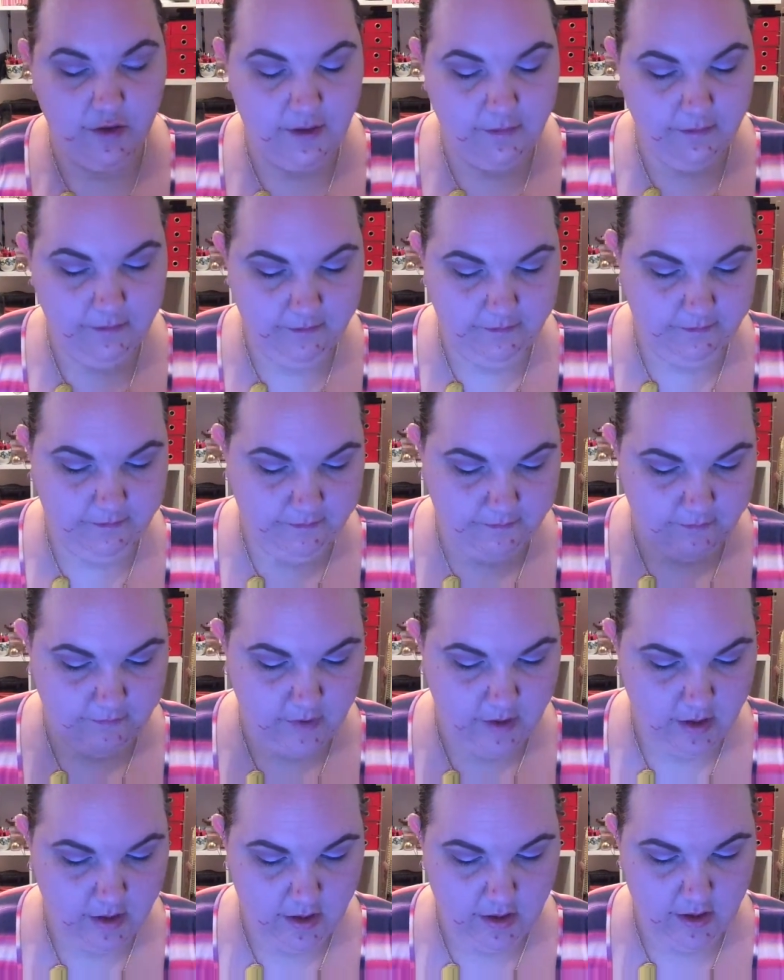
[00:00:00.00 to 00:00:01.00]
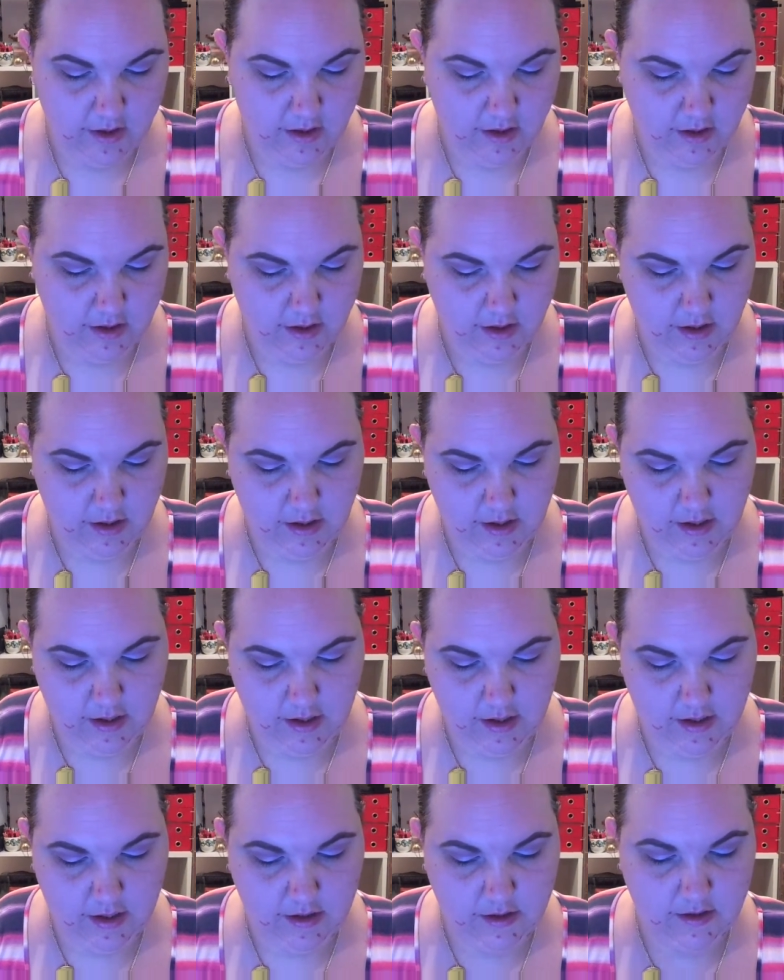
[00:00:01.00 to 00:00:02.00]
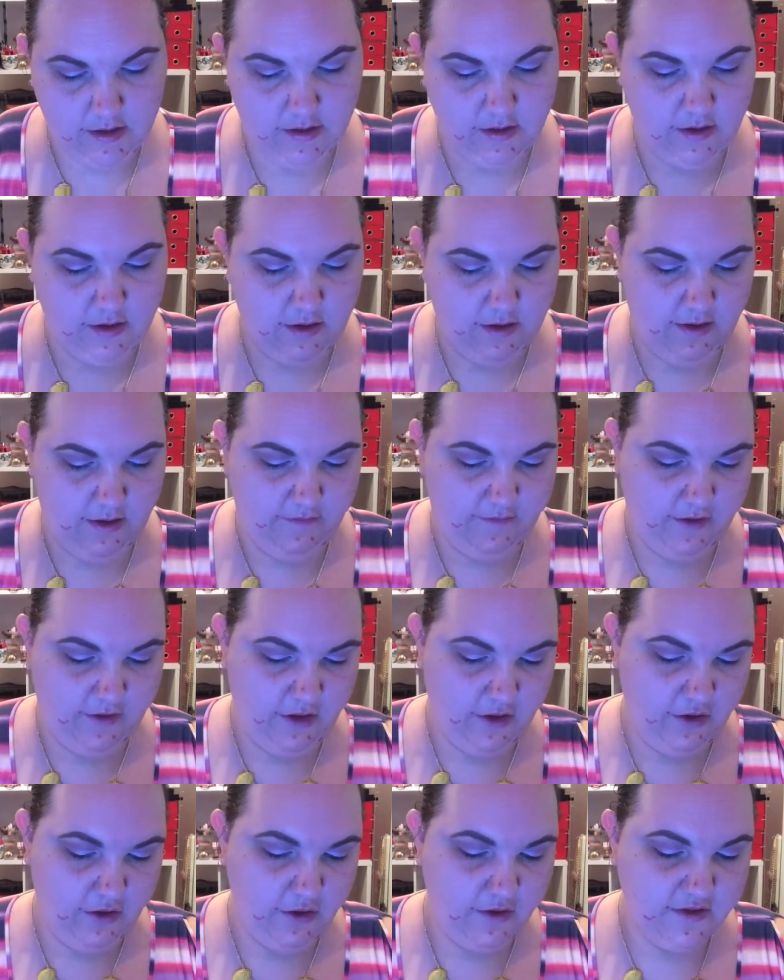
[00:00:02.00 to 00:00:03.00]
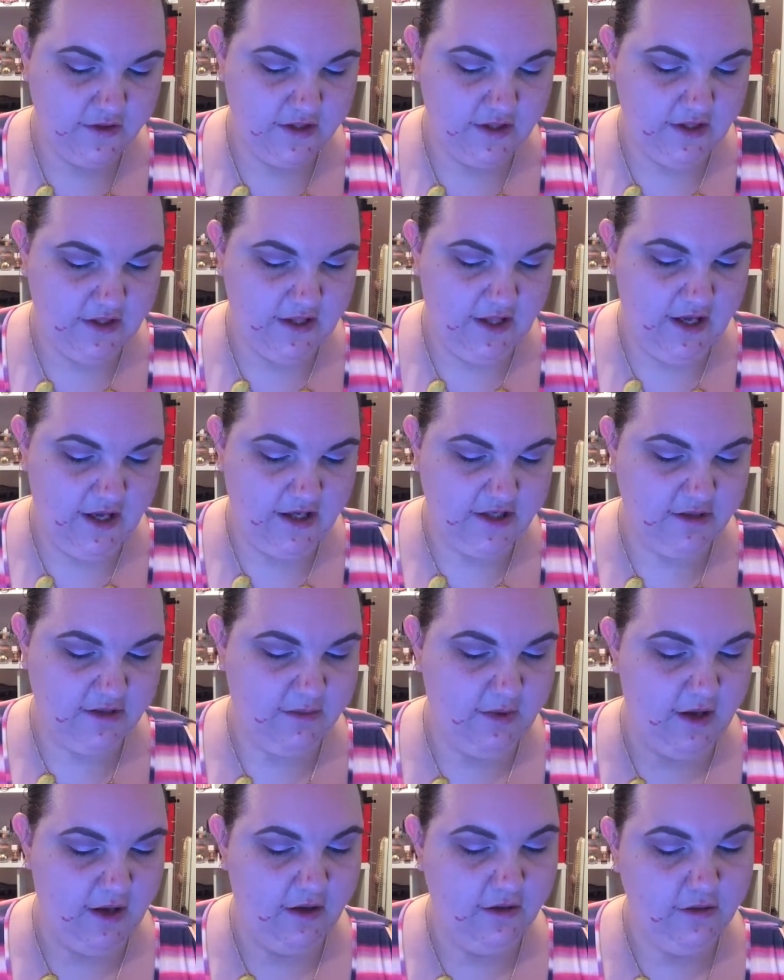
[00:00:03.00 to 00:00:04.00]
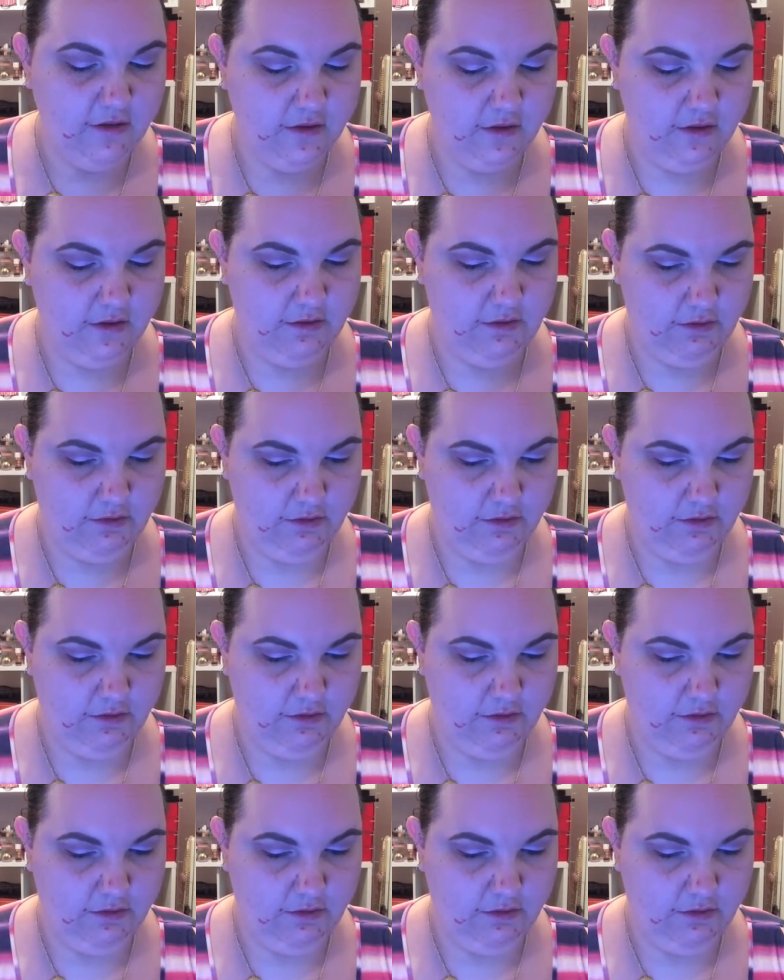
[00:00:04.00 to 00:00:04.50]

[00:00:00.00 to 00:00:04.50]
cream, and if you use a large amount,